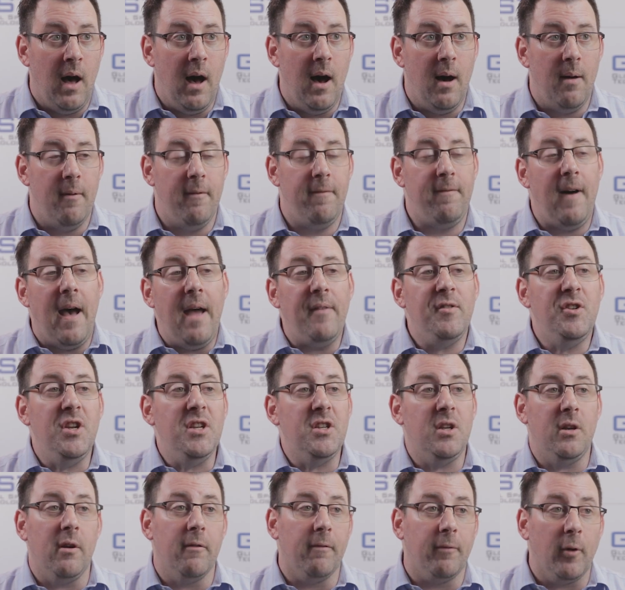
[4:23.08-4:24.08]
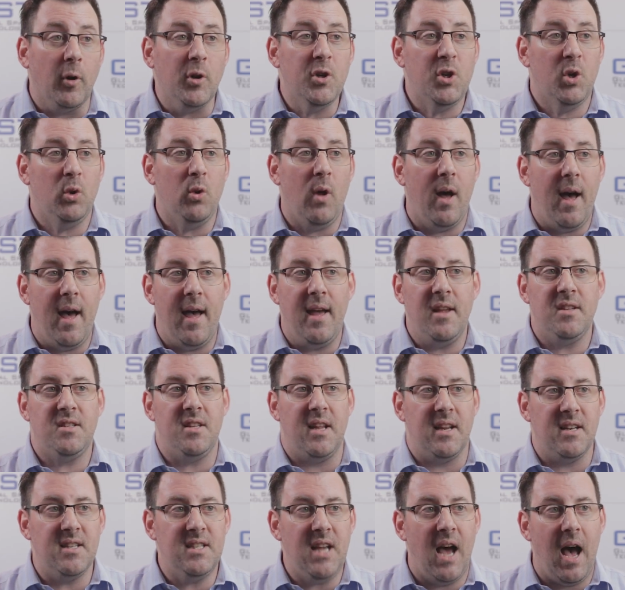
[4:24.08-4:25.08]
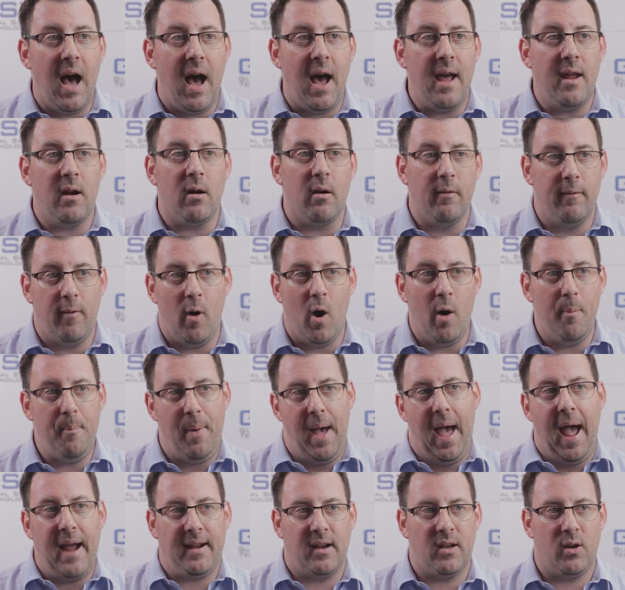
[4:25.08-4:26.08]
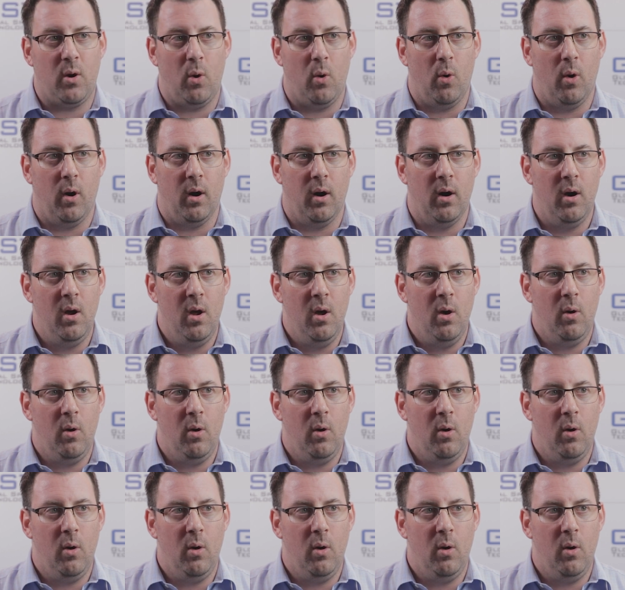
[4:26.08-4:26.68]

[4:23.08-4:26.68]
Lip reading: 5G is going to virtualize the entire evolved packet core,